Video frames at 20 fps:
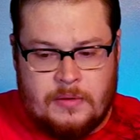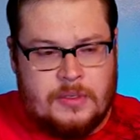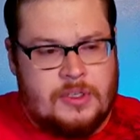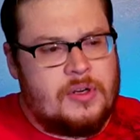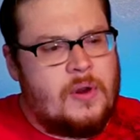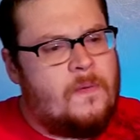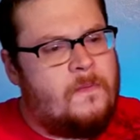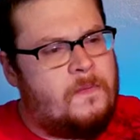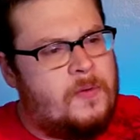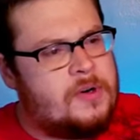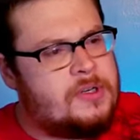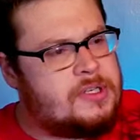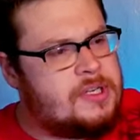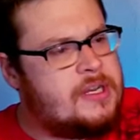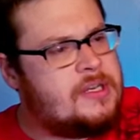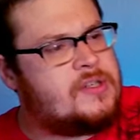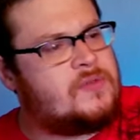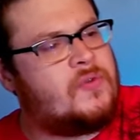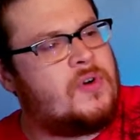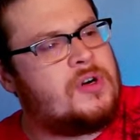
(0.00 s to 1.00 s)
So first
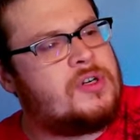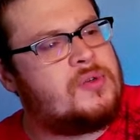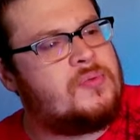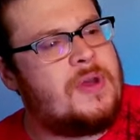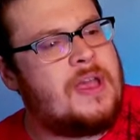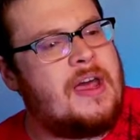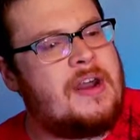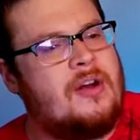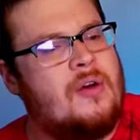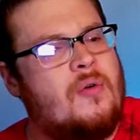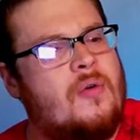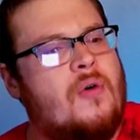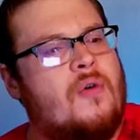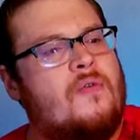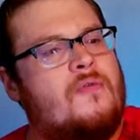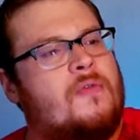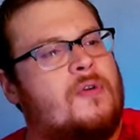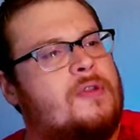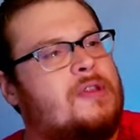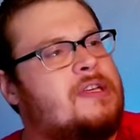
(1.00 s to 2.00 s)
things first, we got to go
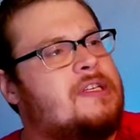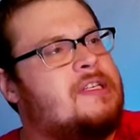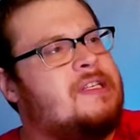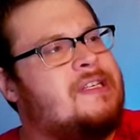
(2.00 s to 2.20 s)
over this